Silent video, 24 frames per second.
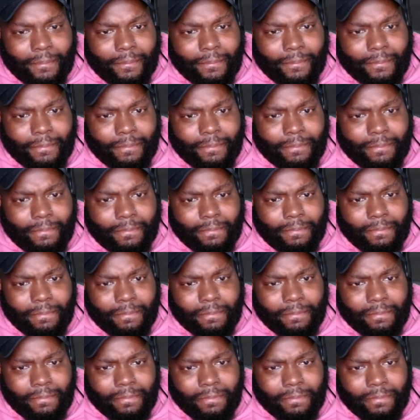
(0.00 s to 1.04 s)

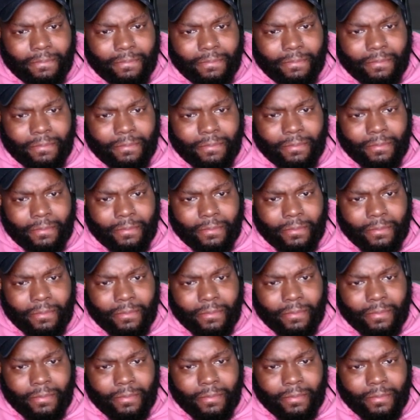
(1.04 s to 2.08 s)

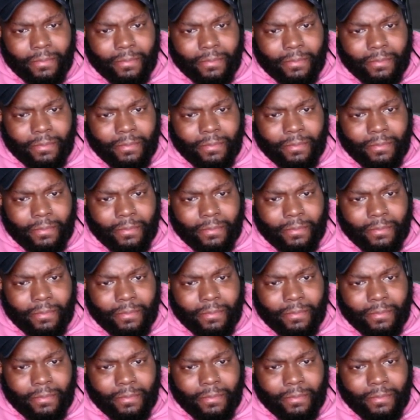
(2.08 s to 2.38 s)
This person isn't speaking.